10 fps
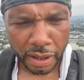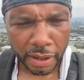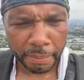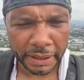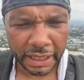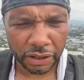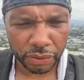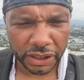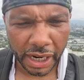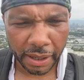Peace out,
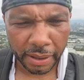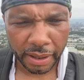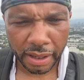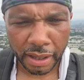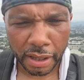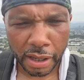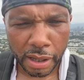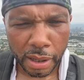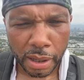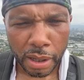3J.
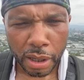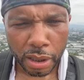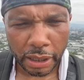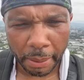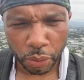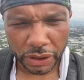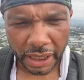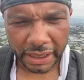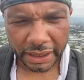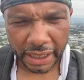Game was saying
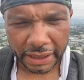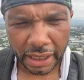says,